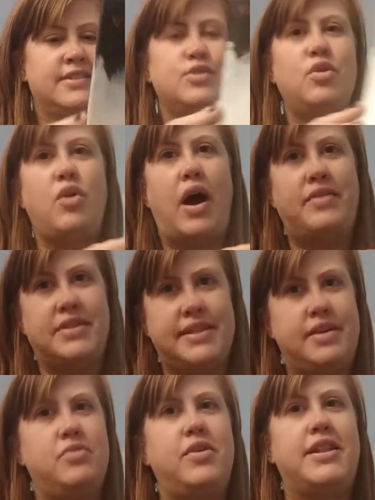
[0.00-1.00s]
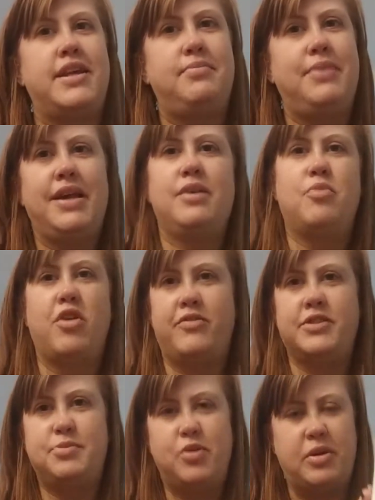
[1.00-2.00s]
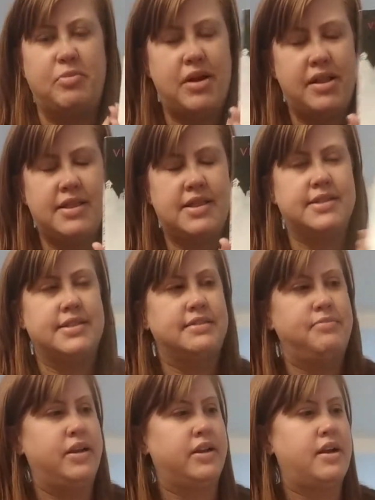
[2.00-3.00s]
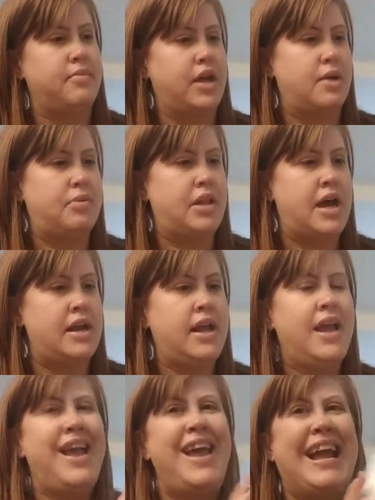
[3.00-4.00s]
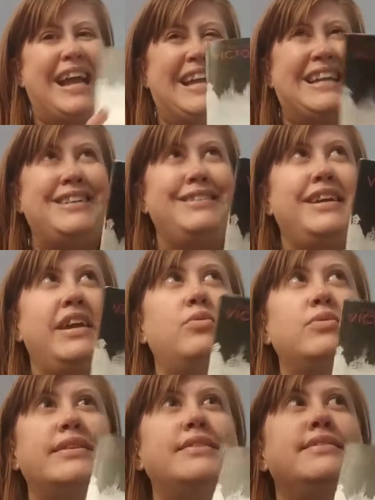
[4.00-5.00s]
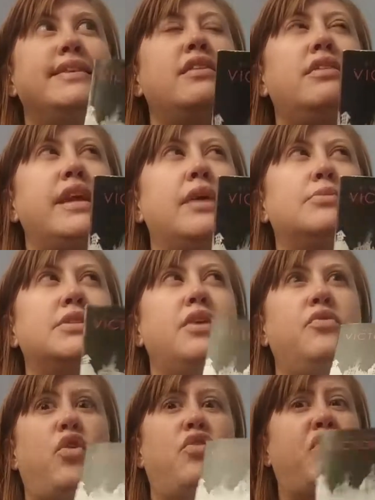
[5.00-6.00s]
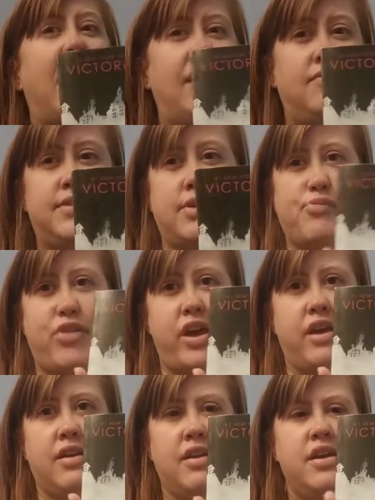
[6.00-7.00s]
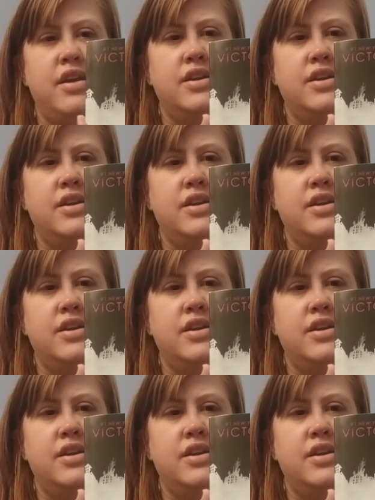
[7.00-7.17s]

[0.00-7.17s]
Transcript: So obviously with it being more of a spooky month, this has been coming up a lot. And it was on sale on Amazon for five something.